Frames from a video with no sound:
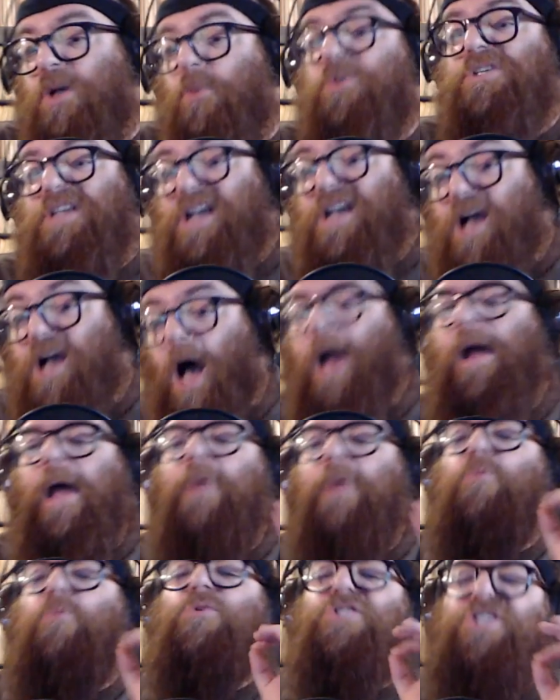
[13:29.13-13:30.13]
I was
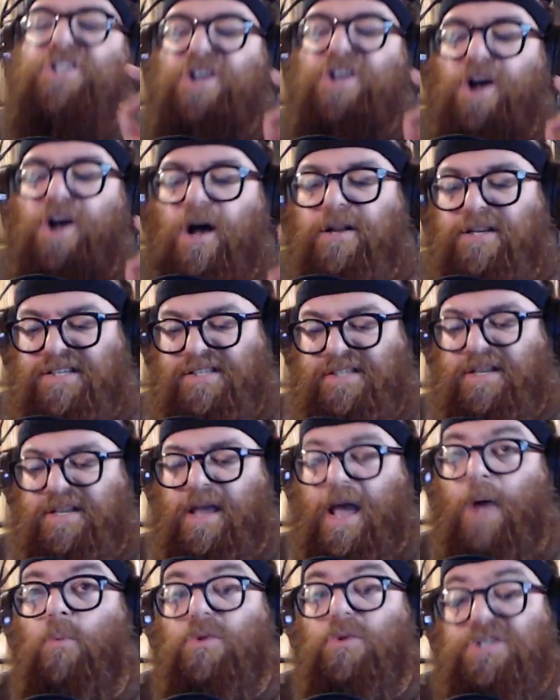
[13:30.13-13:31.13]
gonna
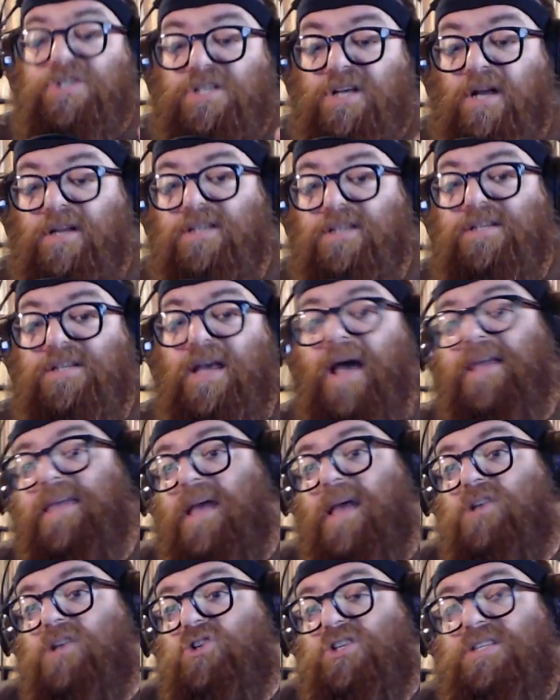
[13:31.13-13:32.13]
say, I
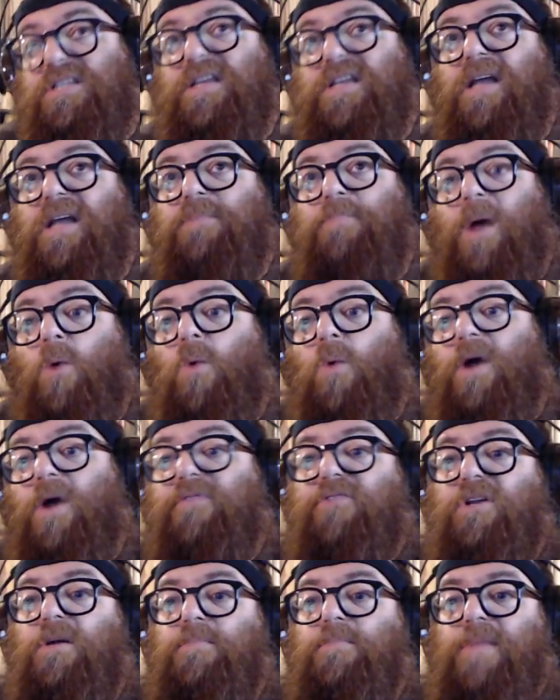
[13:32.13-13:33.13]
can't just get my
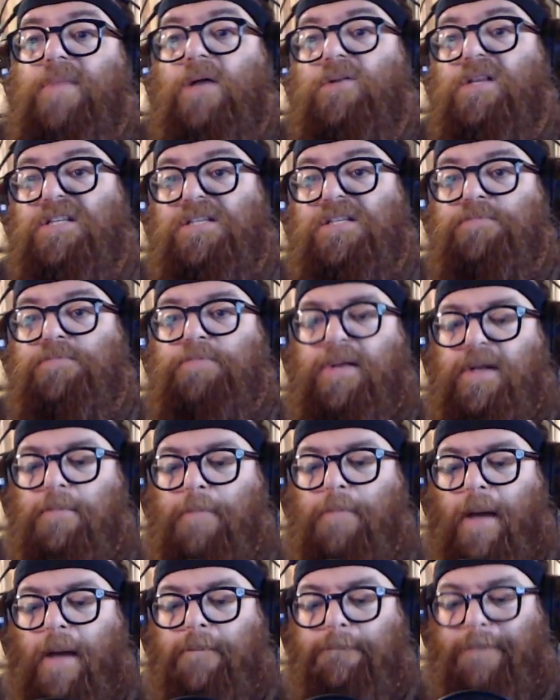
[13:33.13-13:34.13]
wife to come down and spit
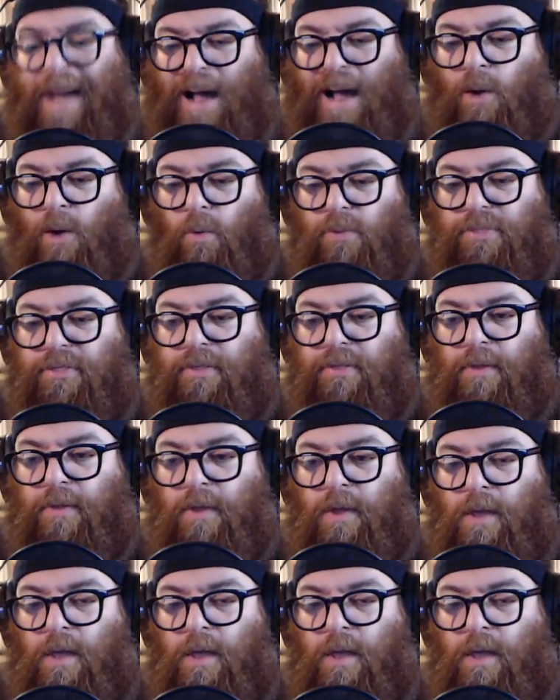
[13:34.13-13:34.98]
in my mouth.